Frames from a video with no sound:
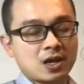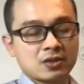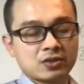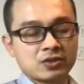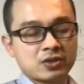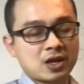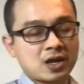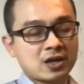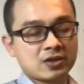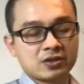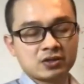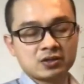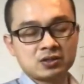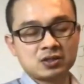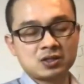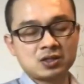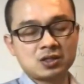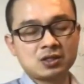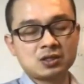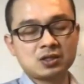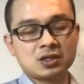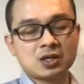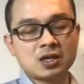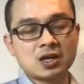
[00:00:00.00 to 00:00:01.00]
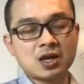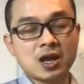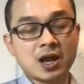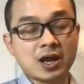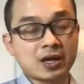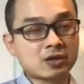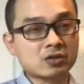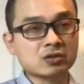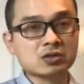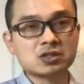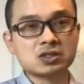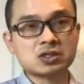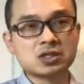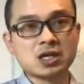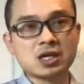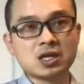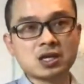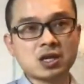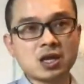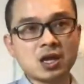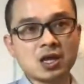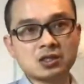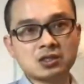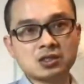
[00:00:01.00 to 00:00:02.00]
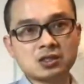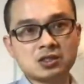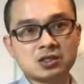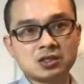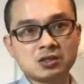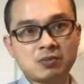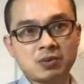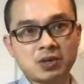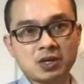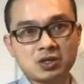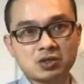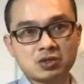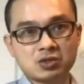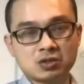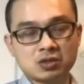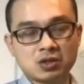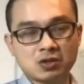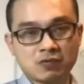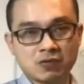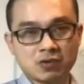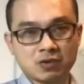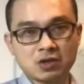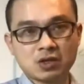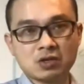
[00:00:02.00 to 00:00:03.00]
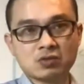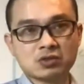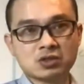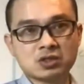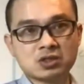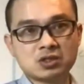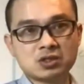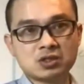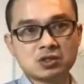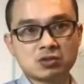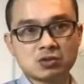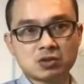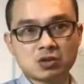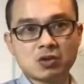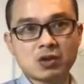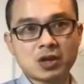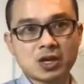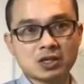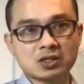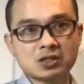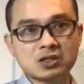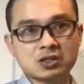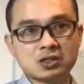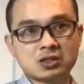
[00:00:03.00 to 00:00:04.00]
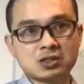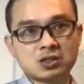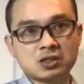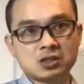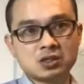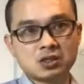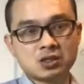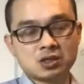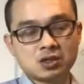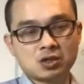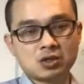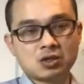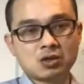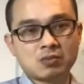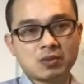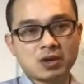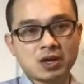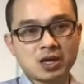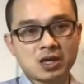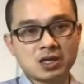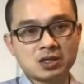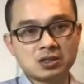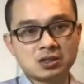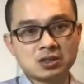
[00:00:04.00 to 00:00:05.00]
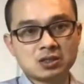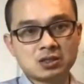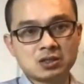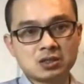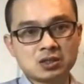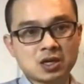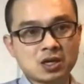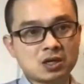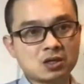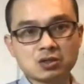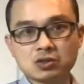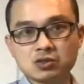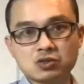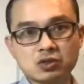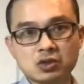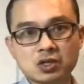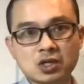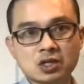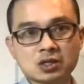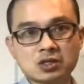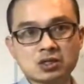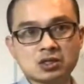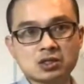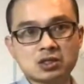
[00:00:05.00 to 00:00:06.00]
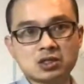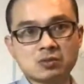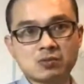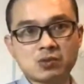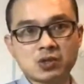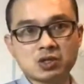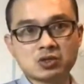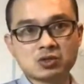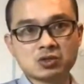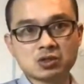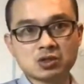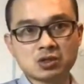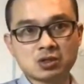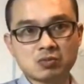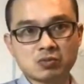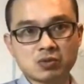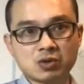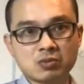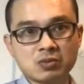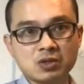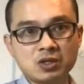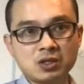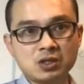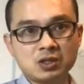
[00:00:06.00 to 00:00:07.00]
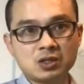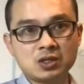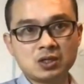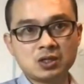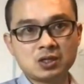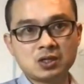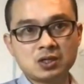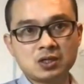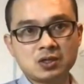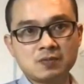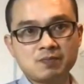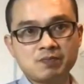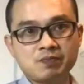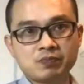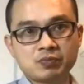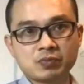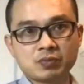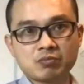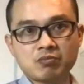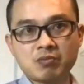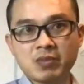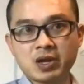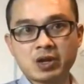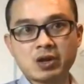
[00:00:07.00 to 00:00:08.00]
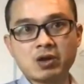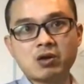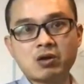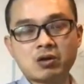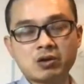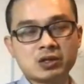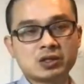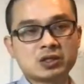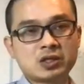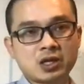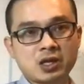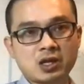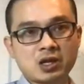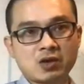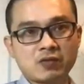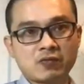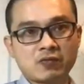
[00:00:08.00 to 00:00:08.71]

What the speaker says: other things. I don't see any ACC patient. If you're in New Zealand, you know ACC, all about ACC. I don't treat ACC patient at the moment. My colleague take care of